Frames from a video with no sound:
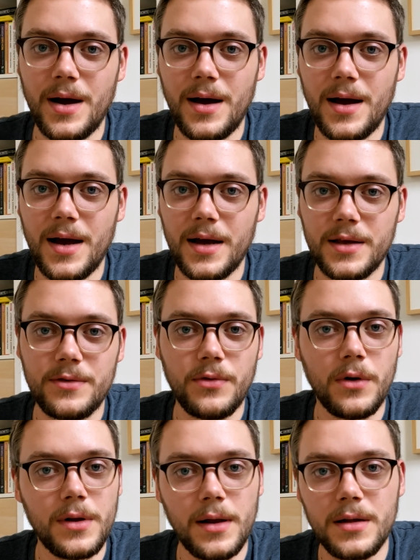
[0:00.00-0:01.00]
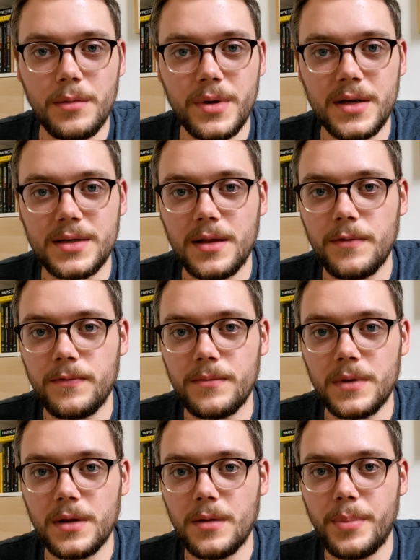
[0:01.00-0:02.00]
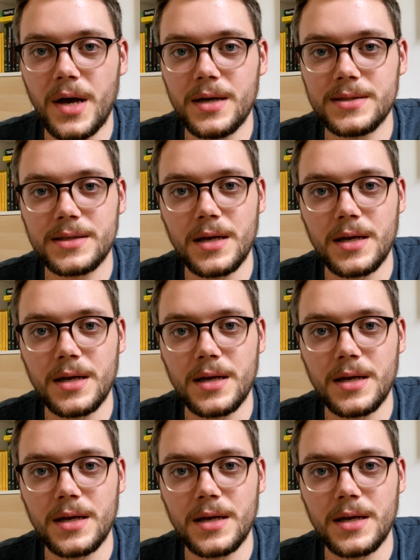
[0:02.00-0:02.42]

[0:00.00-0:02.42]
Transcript: I thought a little bit in the past,